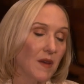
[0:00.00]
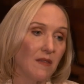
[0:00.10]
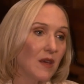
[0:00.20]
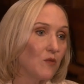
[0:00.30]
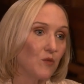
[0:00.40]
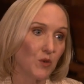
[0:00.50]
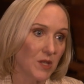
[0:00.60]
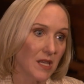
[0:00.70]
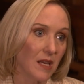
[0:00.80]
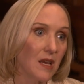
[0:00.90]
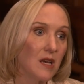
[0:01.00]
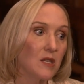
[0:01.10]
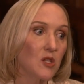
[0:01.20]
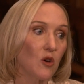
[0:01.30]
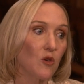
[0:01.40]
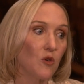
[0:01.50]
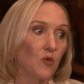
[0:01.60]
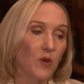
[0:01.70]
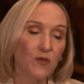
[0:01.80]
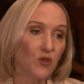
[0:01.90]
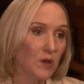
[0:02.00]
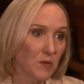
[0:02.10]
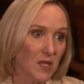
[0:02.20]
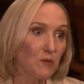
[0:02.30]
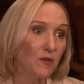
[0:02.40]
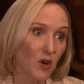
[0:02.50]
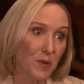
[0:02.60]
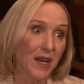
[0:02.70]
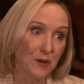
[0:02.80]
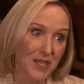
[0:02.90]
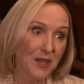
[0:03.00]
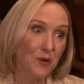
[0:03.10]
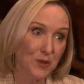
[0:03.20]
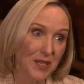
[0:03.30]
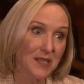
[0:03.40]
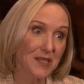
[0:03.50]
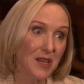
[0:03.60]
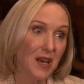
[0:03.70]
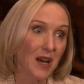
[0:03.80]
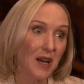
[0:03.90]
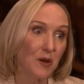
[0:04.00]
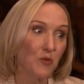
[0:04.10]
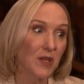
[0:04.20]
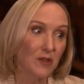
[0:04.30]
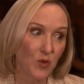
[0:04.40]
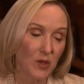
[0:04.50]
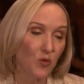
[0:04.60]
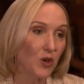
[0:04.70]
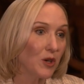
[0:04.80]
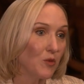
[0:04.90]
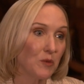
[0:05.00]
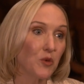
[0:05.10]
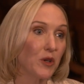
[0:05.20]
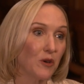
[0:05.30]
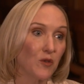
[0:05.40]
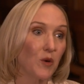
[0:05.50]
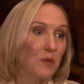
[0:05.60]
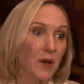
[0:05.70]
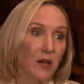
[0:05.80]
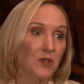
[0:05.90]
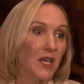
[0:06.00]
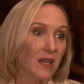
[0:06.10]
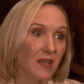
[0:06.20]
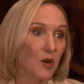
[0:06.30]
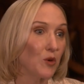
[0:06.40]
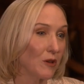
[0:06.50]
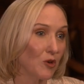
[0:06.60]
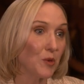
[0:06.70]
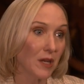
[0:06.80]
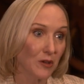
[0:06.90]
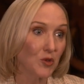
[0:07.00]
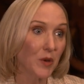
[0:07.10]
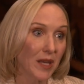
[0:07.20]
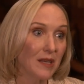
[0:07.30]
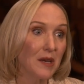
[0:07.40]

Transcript: and then we'll see. So we've trimmed some of our biotech holdings. Um, we, we were at one point overweight biotech, and now we're a little bit underweight.